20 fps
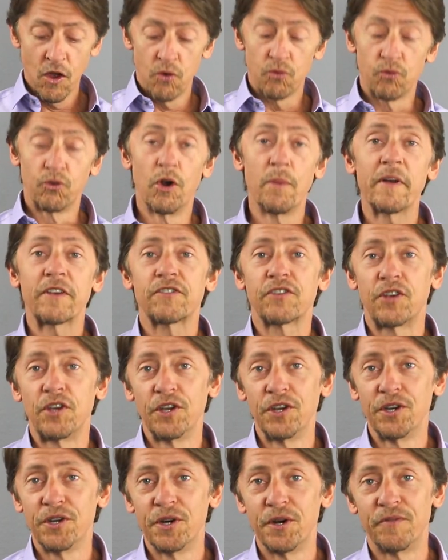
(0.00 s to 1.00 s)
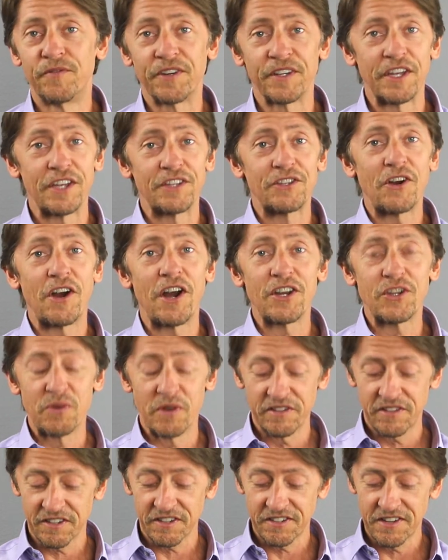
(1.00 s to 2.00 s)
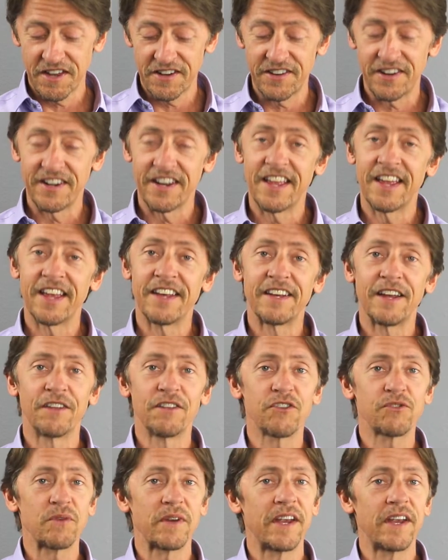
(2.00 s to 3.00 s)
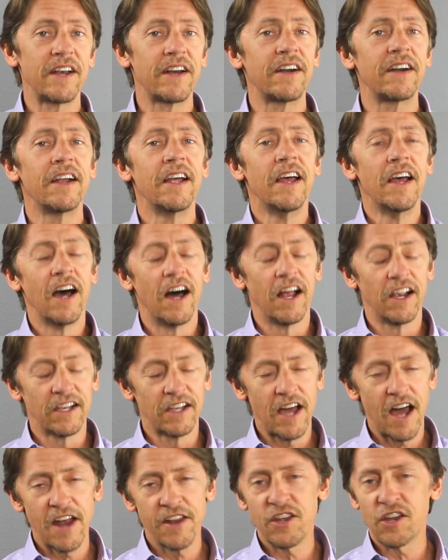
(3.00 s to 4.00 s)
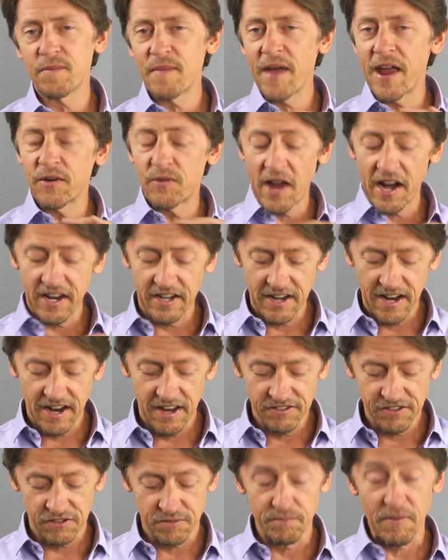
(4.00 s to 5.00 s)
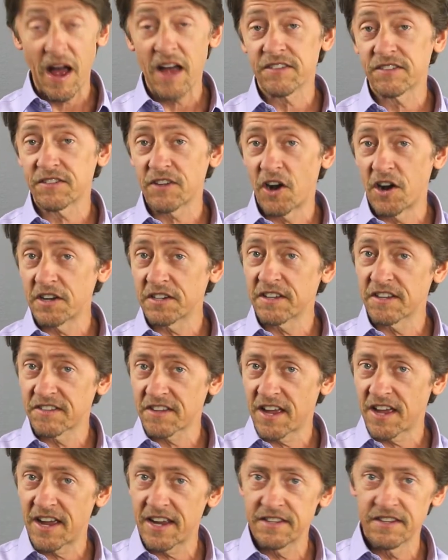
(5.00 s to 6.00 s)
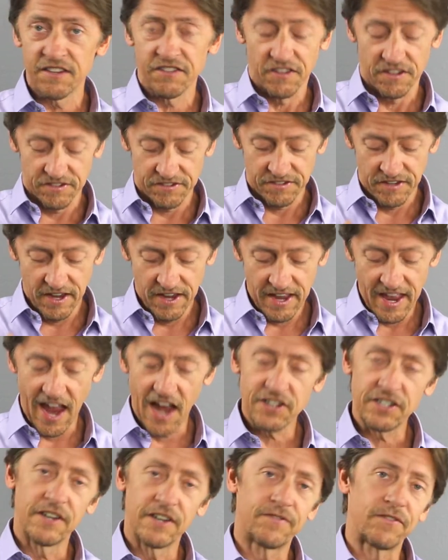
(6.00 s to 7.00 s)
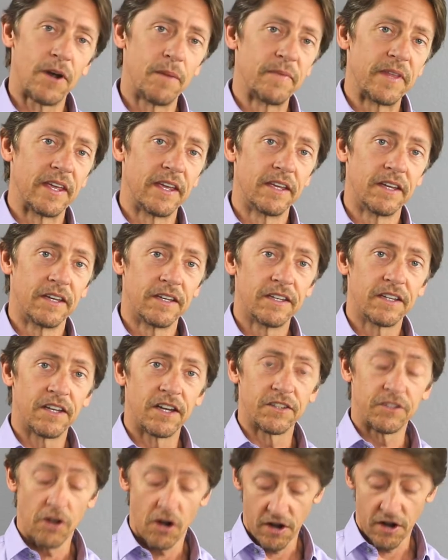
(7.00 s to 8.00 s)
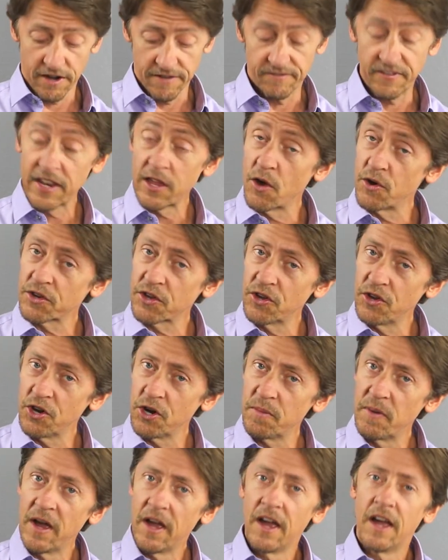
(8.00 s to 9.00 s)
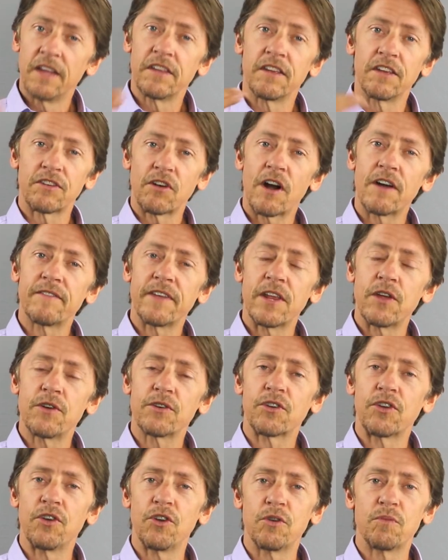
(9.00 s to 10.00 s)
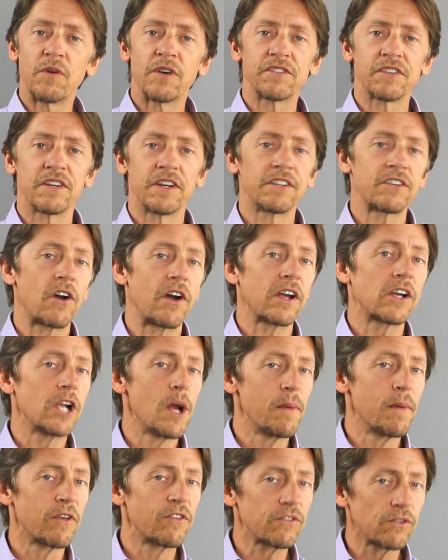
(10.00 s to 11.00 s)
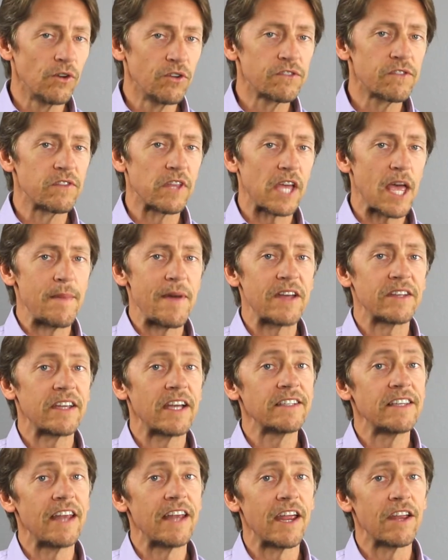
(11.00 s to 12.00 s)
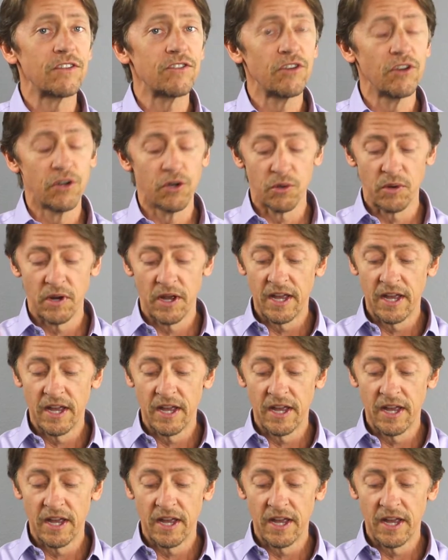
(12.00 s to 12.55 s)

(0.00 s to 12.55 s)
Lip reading: Rubiks Cube for the Atari 2600. Now this one here, a lot of you may recognize this box art design. This is actually from the Atari Video Cube. The Atari Video Cube was an Atari Club exclusive that came out in 1982.